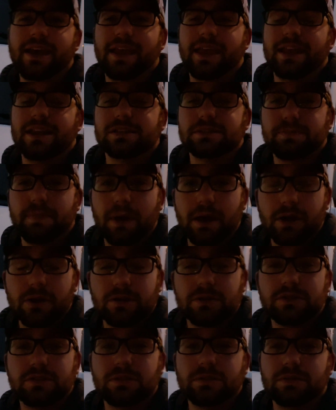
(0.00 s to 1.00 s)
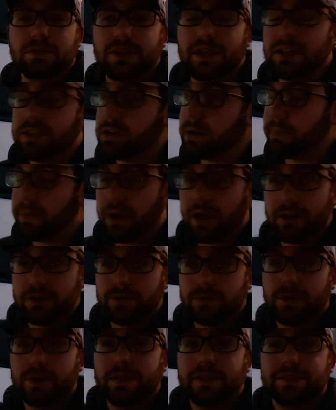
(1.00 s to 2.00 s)
it is better to get your ball
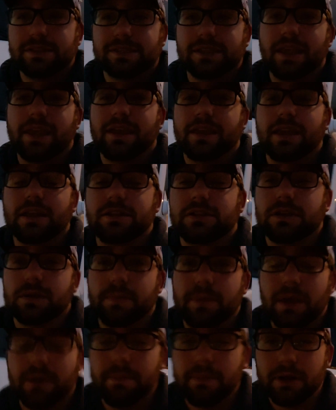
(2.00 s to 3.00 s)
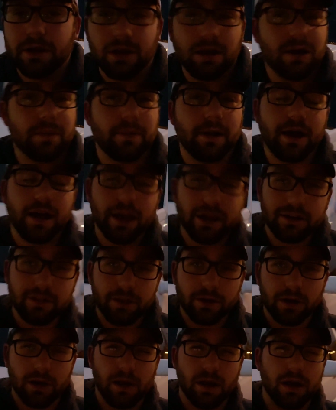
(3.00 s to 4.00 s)
joints, get your pitman arm,
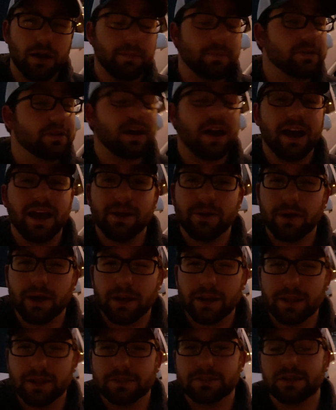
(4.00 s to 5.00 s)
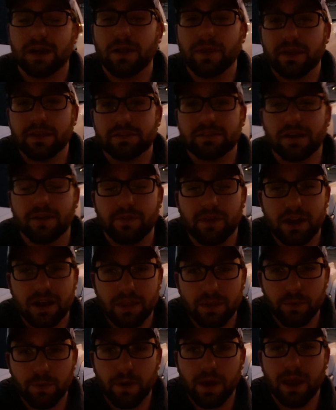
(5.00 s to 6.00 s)
idler arm, tie rod ends, all that stuff out
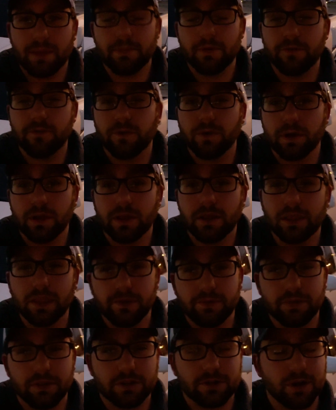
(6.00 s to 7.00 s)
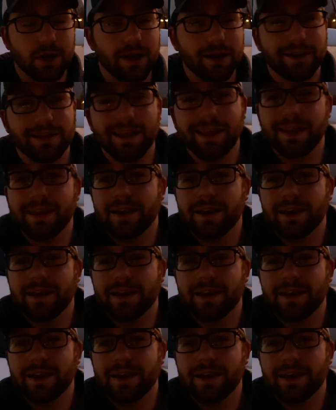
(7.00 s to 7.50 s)
of the way before you lift the truck,